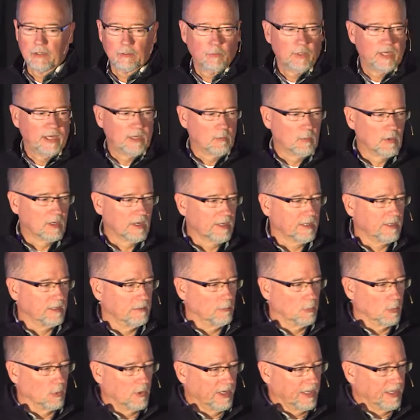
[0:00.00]
way to work in the
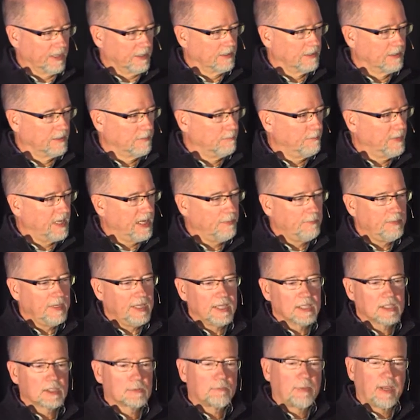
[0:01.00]
morning. Maybe
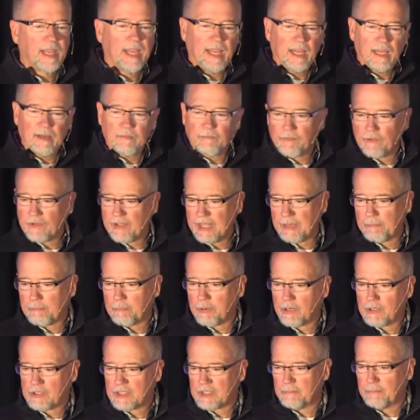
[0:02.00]
it's paying for that
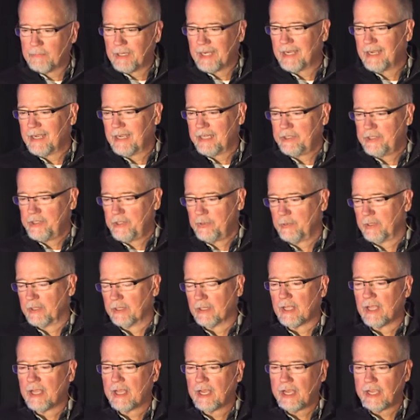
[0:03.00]
person behind you in
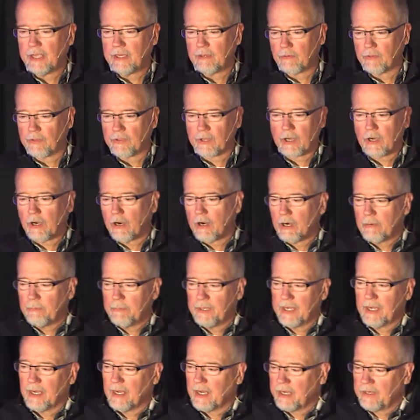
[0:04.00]
line or the car
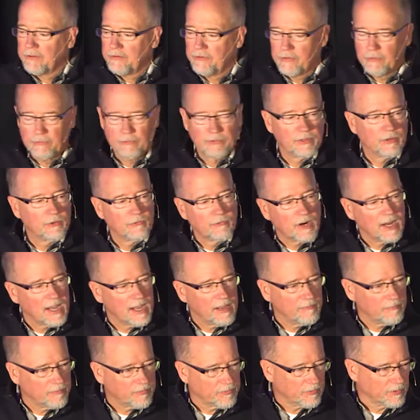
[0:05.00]
behind you in the
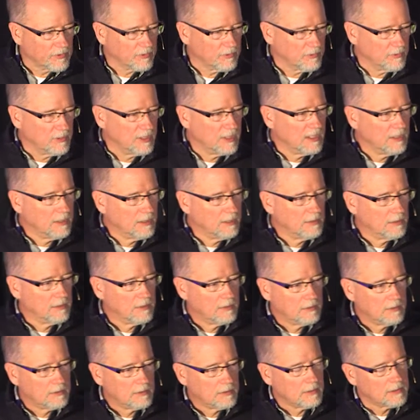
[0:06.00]
drive-thru,
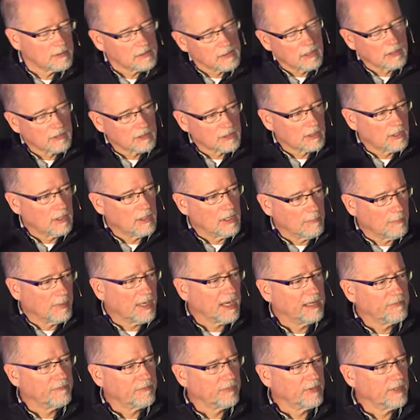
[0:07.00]
as long as they're not
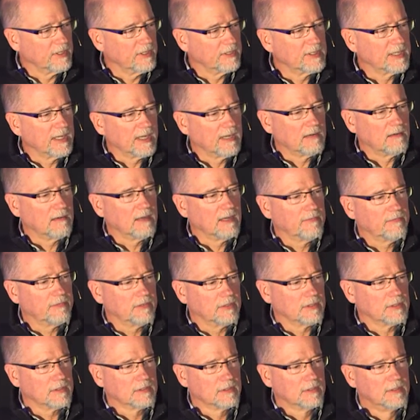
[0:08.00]
buying for the entire
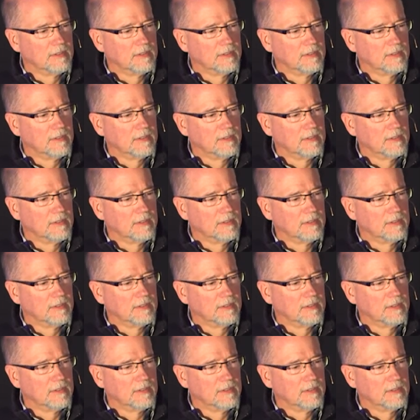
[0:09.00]
office.